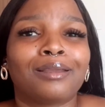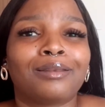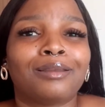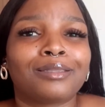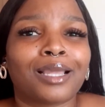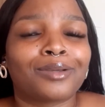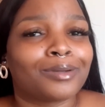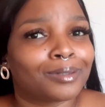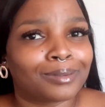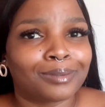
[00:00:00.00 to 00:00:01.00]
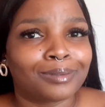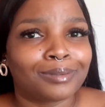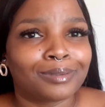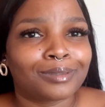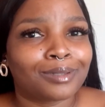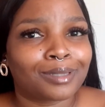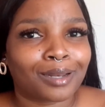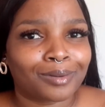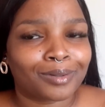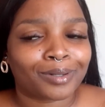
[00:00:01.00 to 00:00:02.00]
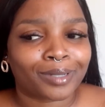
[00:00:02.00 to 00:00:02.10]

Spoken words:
not that good. It's not that good,